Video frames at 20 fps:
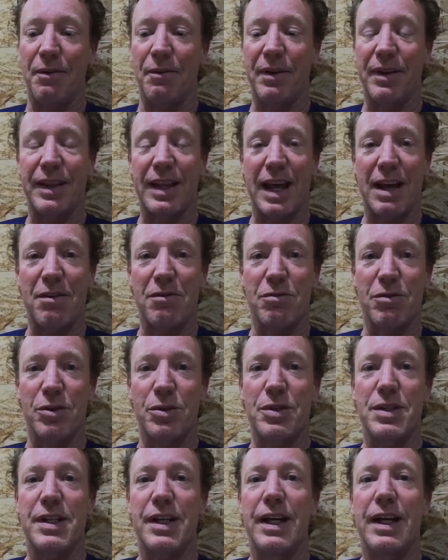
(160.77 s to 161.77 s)
with that
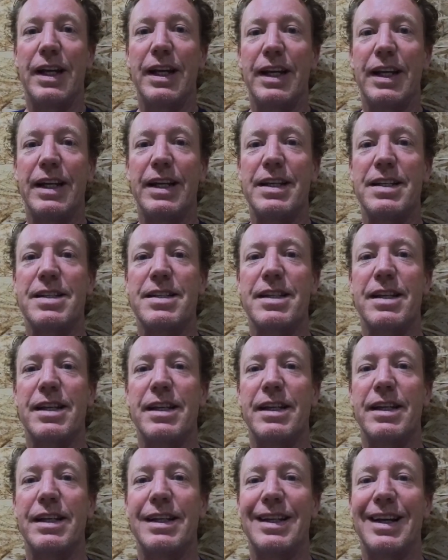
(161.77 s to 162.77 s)
route, is
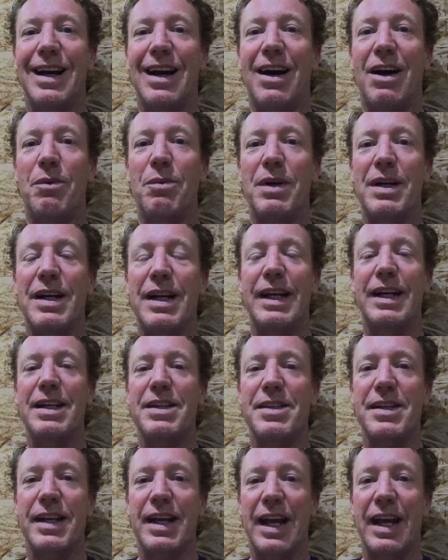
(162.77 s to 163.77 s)
that I would
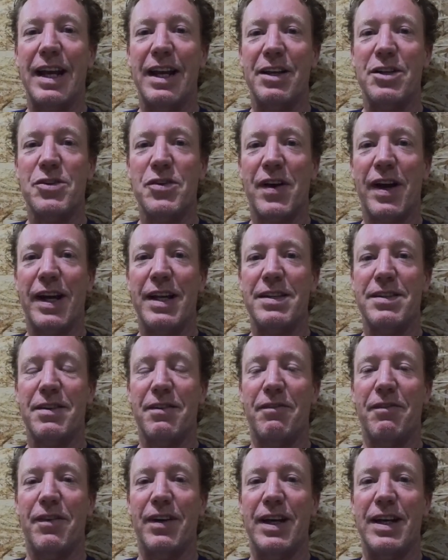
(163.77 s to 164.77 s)
need to get a
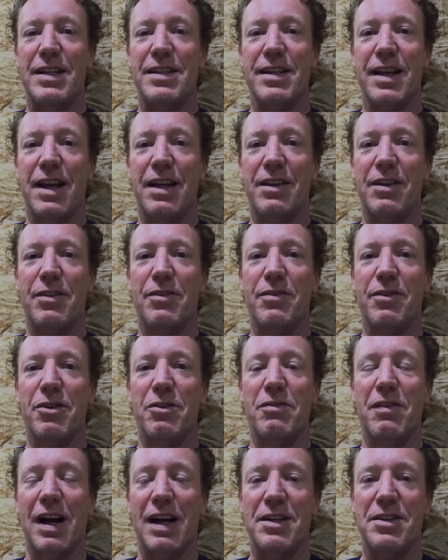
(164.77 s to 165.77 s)
transit visa
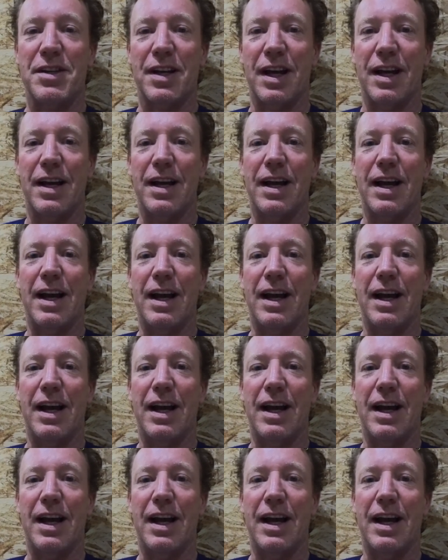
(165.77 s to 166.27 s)
through Russia.